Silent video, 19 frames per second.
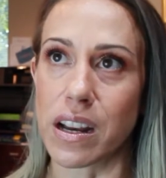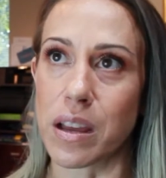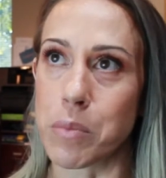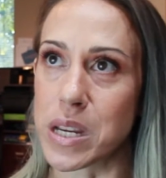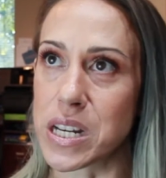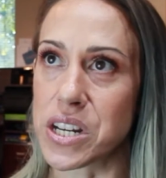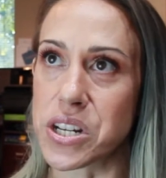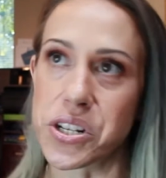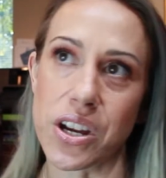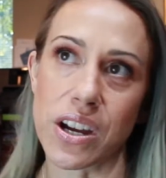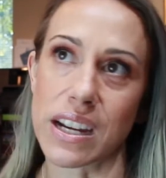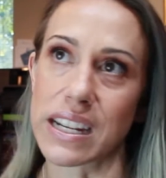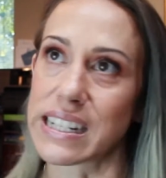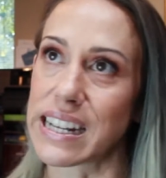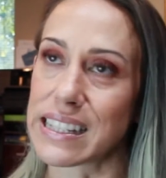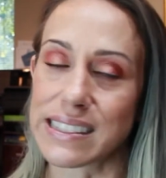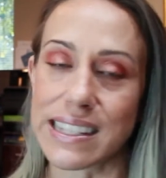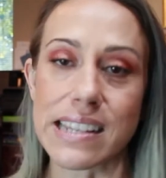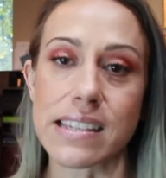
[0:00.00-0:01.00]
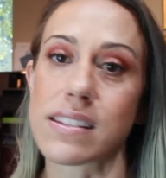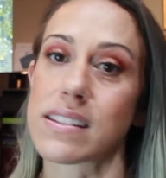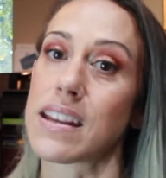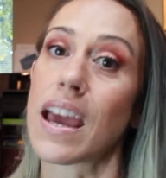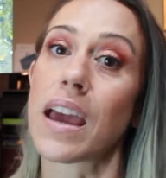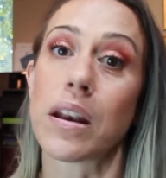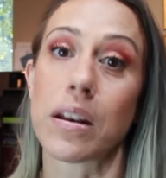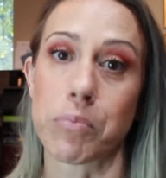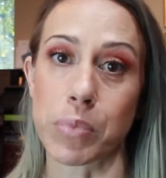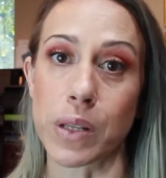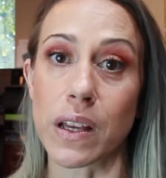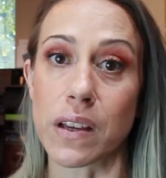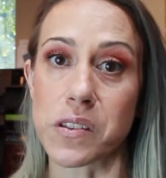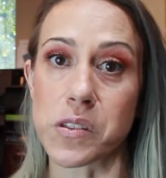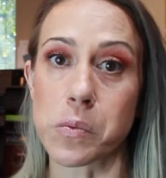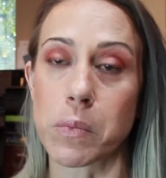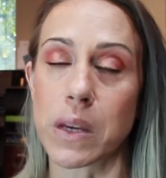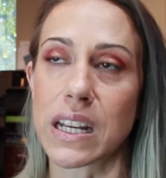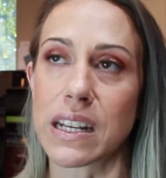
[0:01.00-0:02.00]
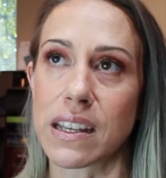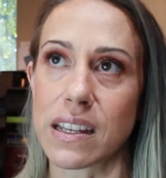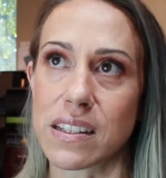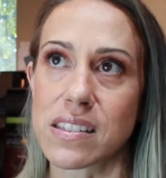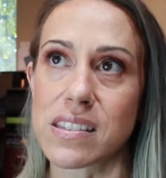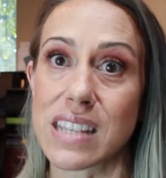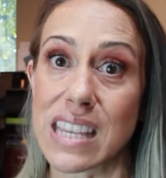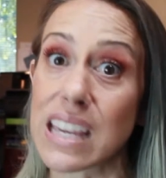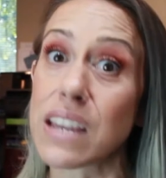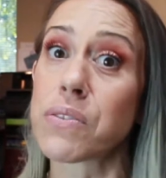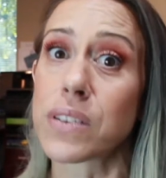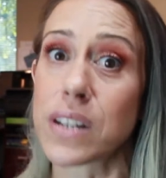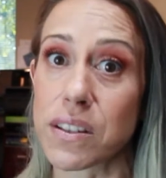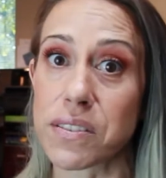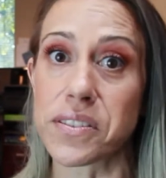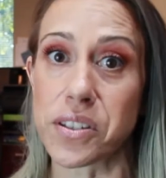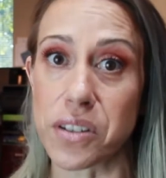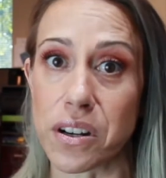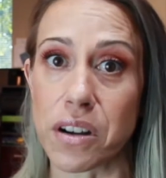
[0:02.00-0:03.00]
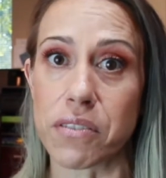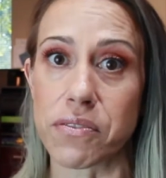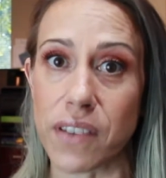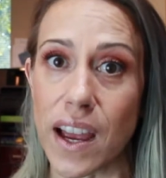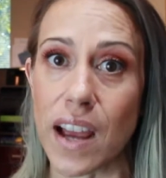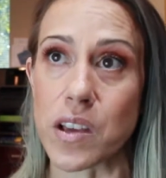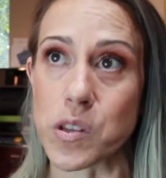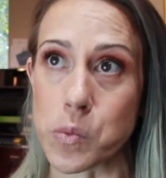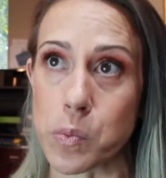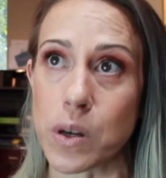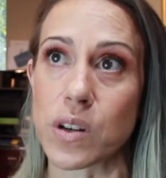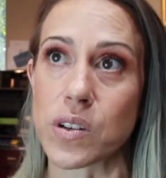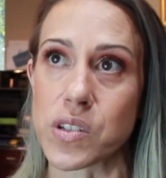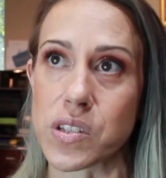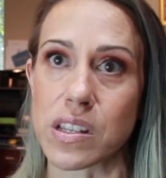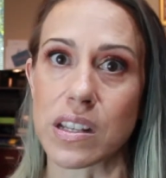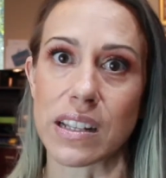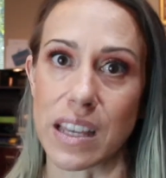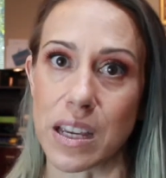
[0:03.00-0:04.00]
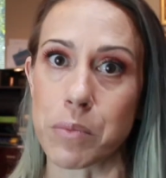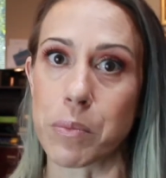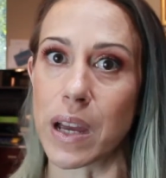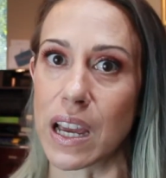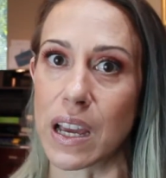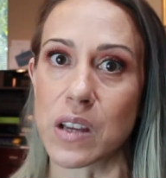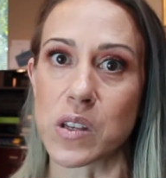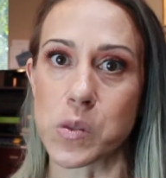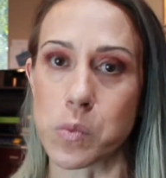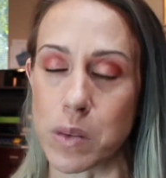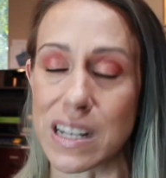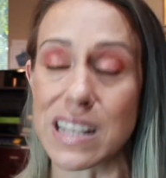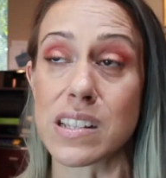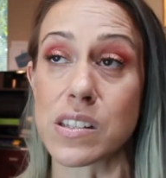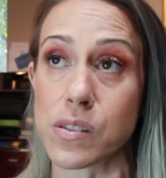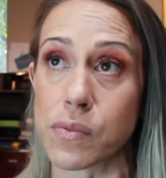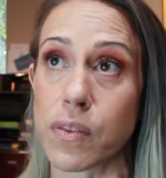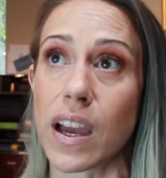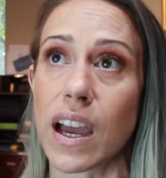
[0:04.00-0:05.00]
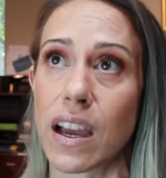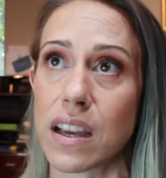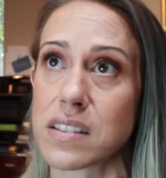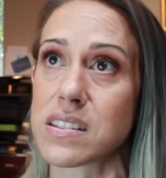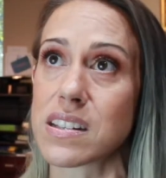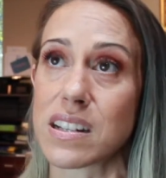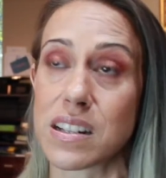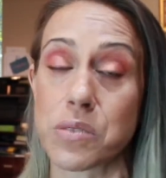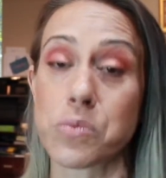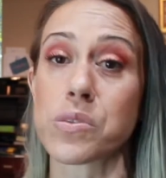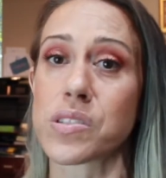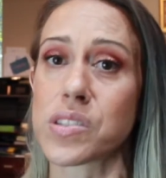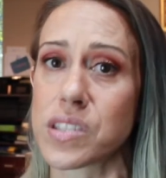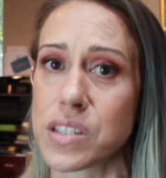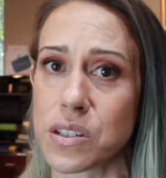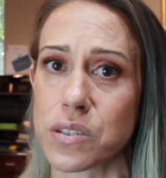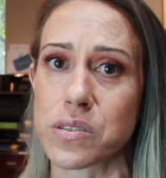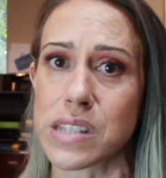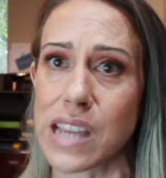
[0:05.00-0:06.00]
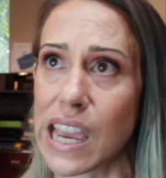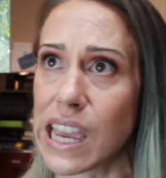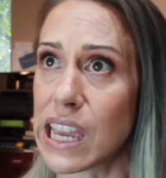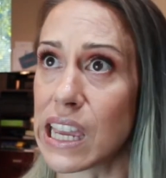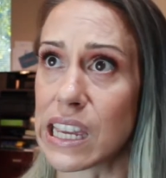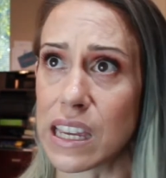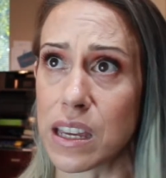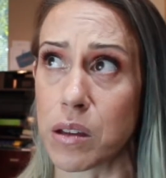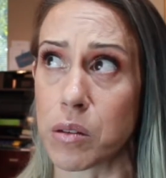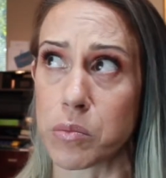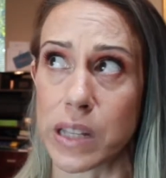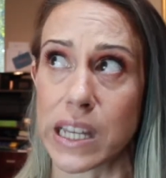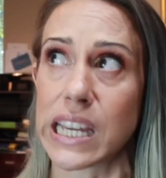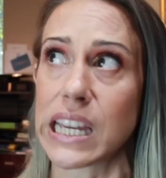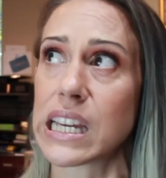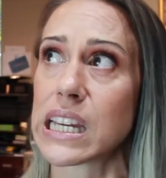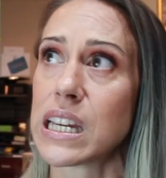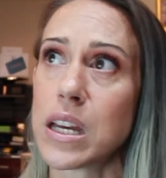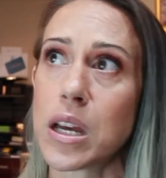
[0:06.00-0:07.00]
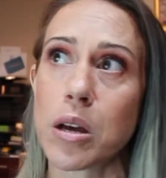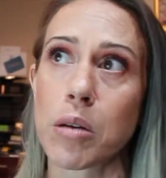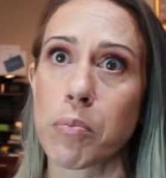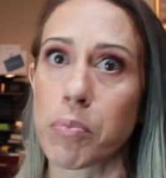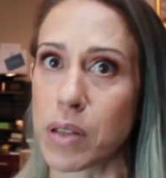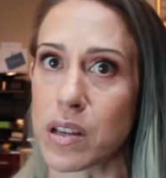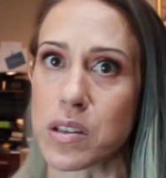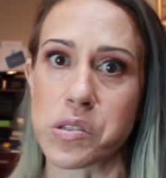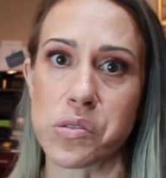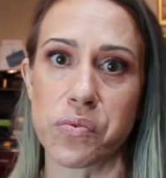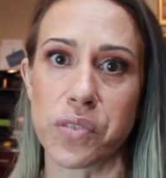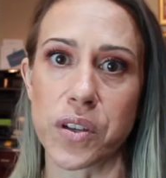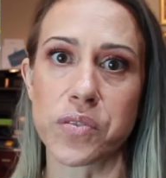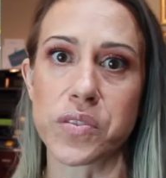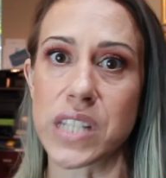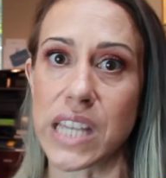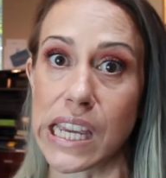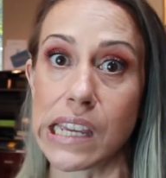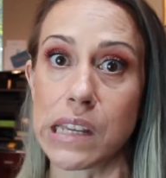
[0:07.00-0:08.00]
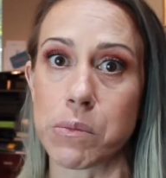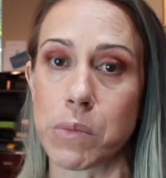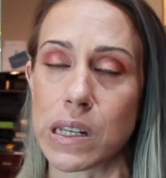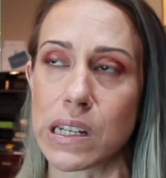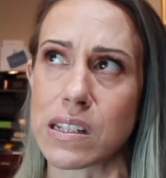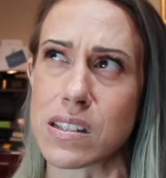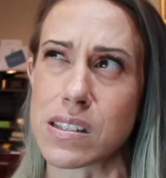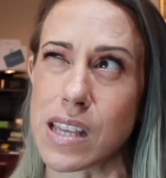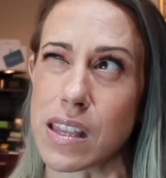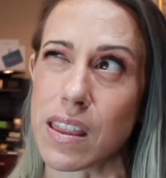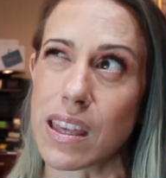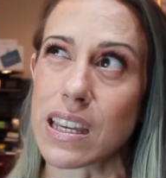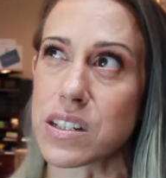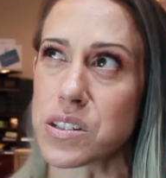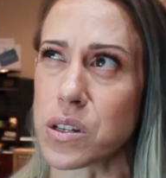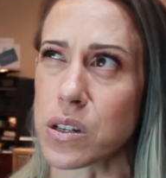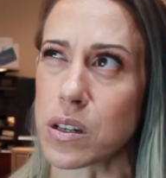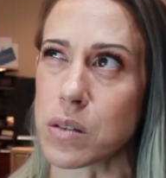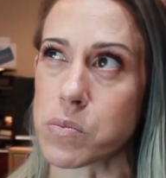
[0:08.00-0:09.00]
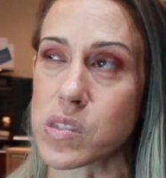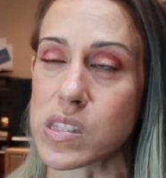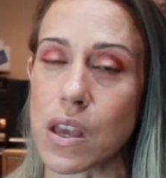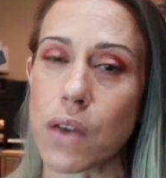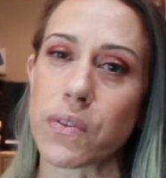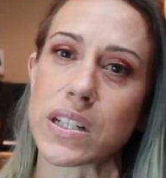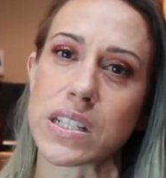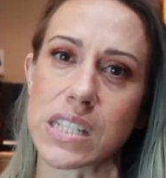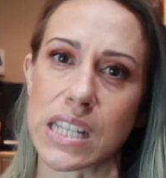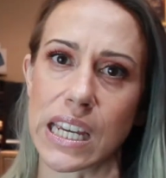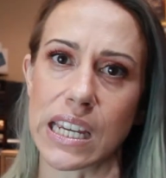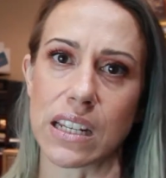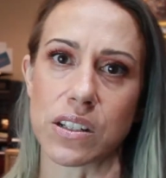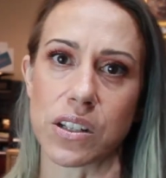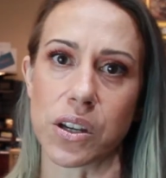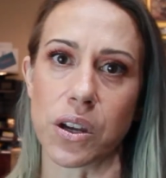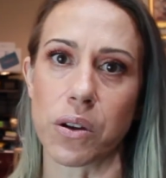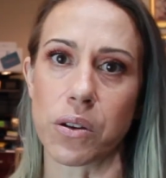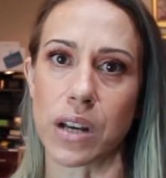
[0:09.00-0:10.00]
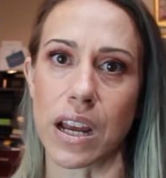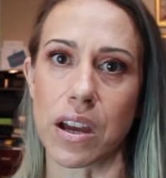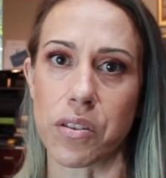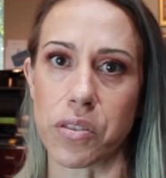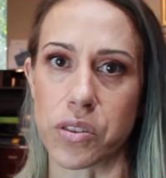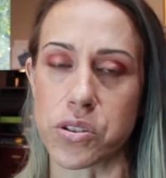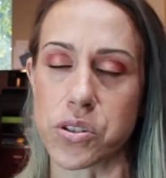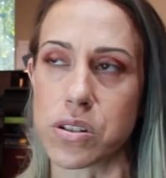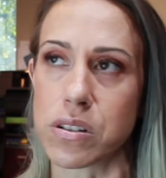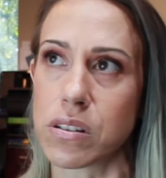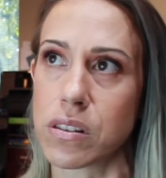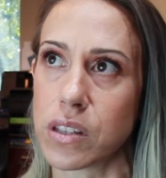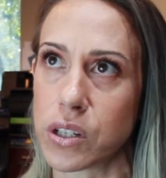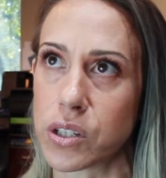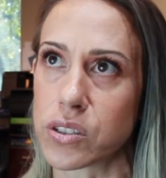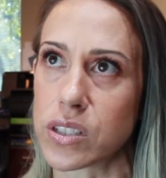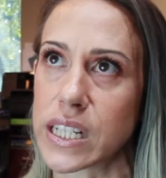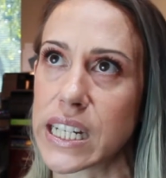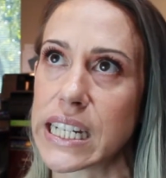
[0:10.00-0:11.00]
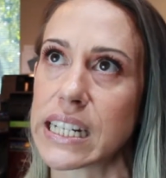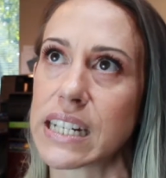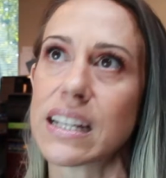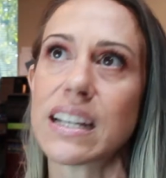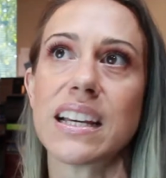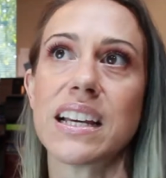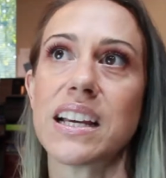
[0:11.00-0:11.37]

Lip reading: I mean, you're talking at least 10 plus minutes, even if you're a fast person. Like my husband, he's fast, and it was still taking him like plus 15 minutes. I think it took him 17 to go down the green.